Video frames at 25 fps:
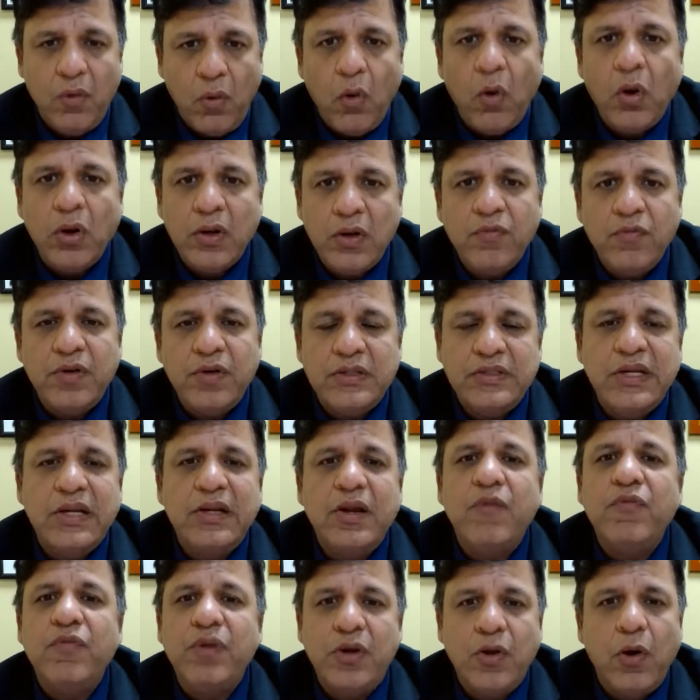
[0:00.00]
all of us did
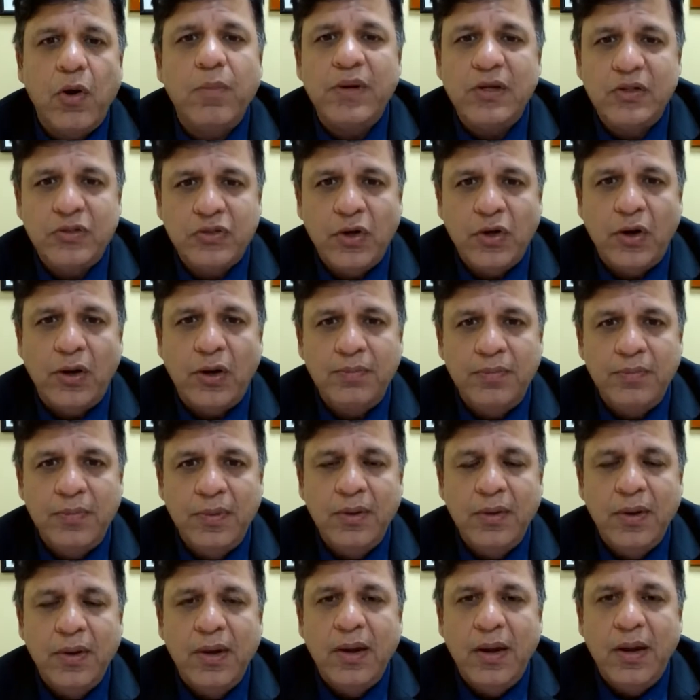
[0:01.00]
a phenomenal job.
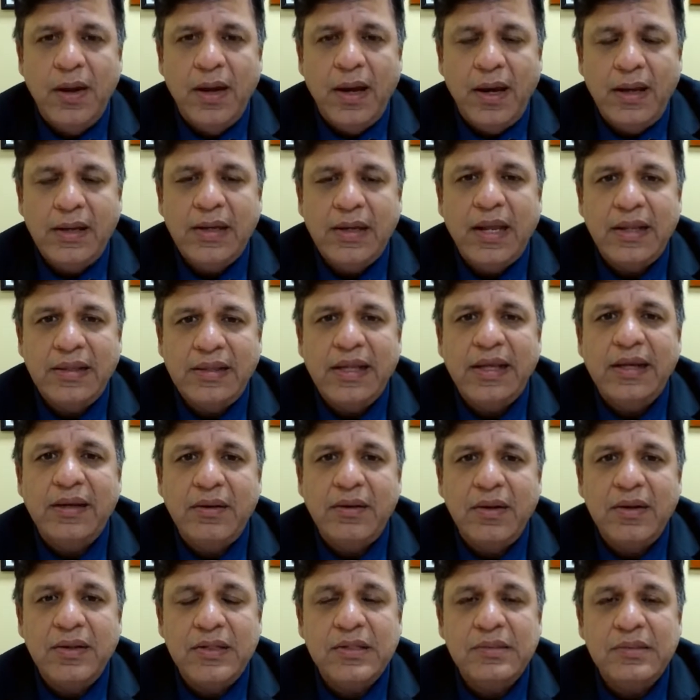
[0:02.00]
And I think
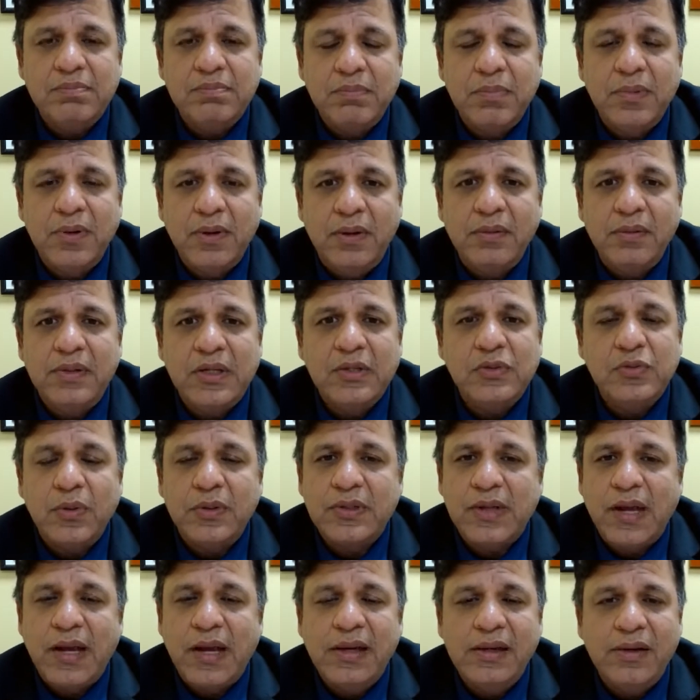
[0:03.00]
this
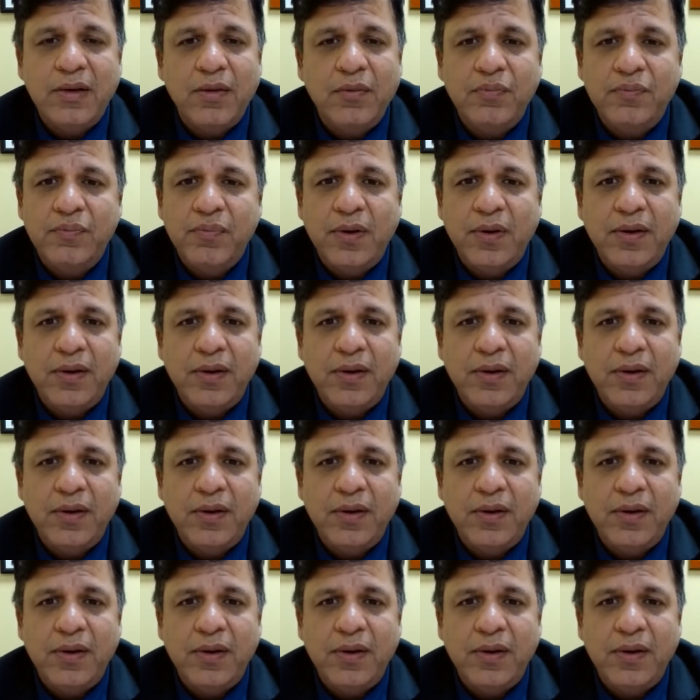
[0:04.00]
was kind of